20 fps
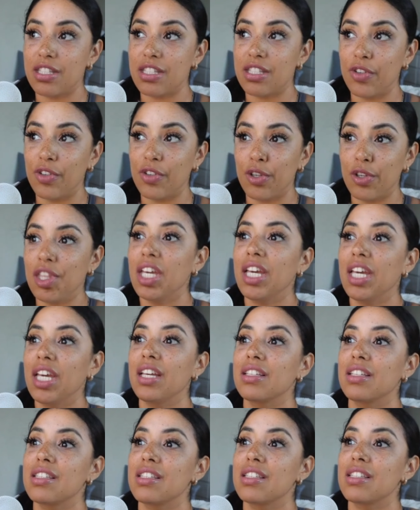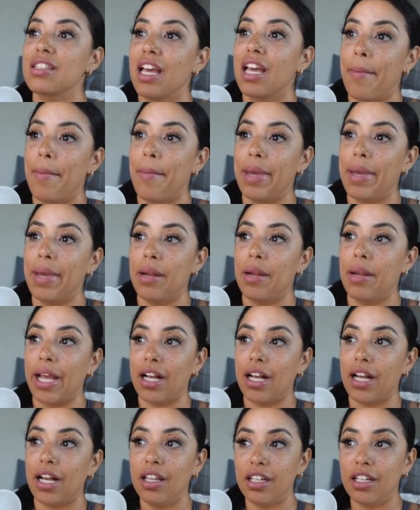few things, made it my
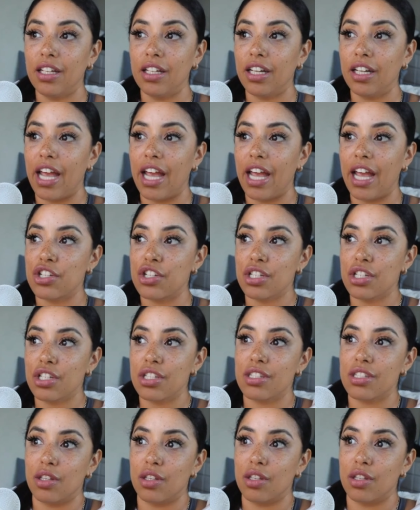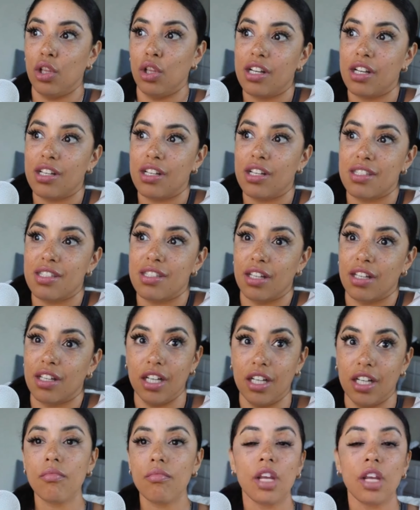color, and it just looks good.
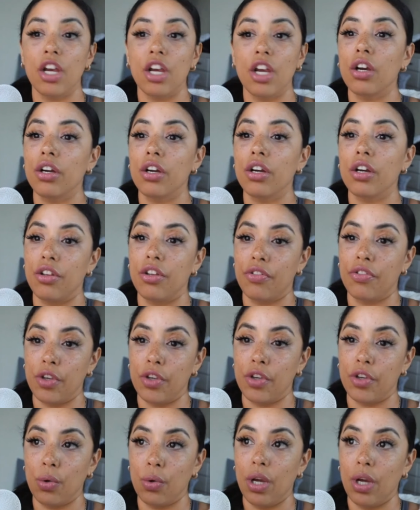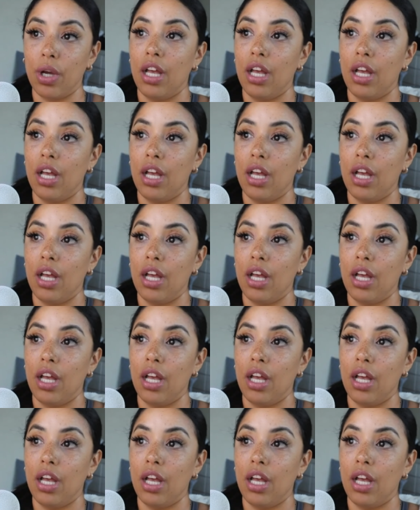Here are other few